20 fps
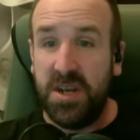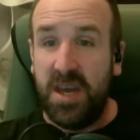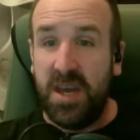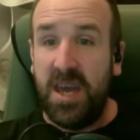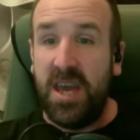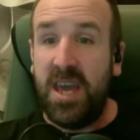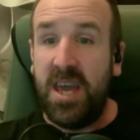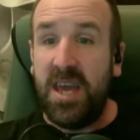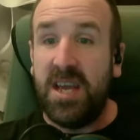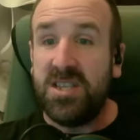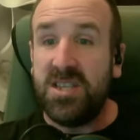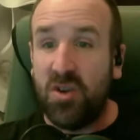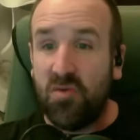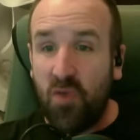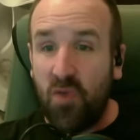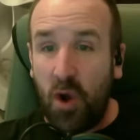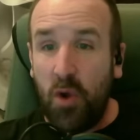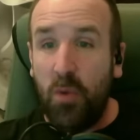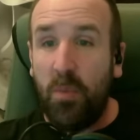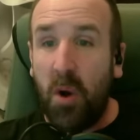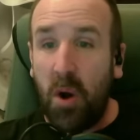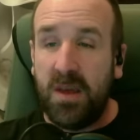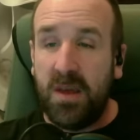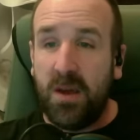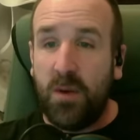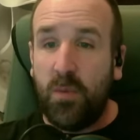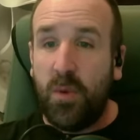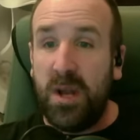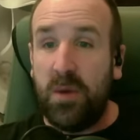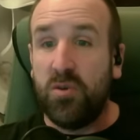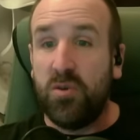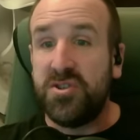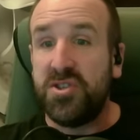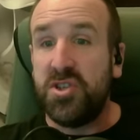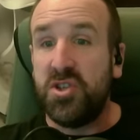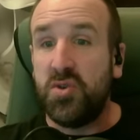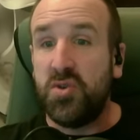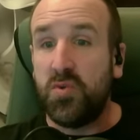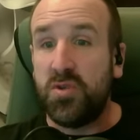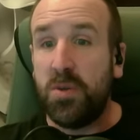He is a robot. When he wants to
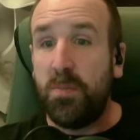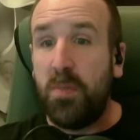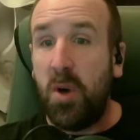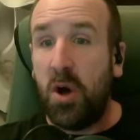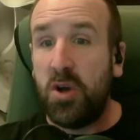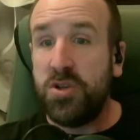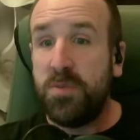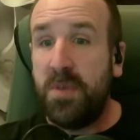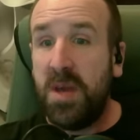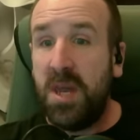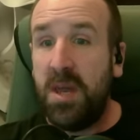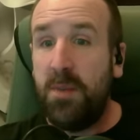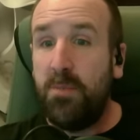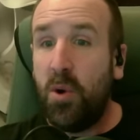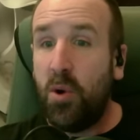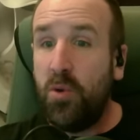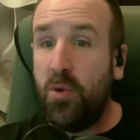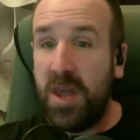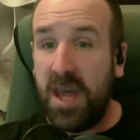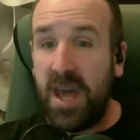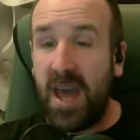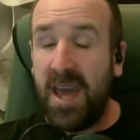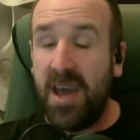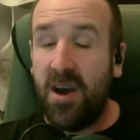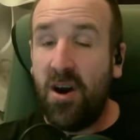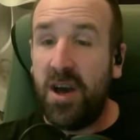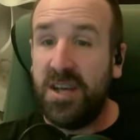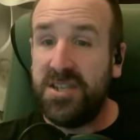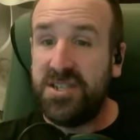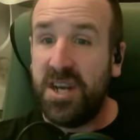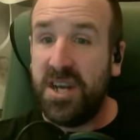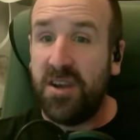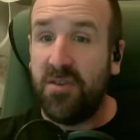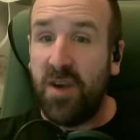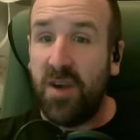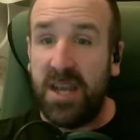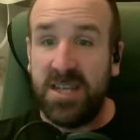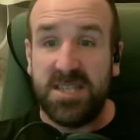talk to posh people, the AI generates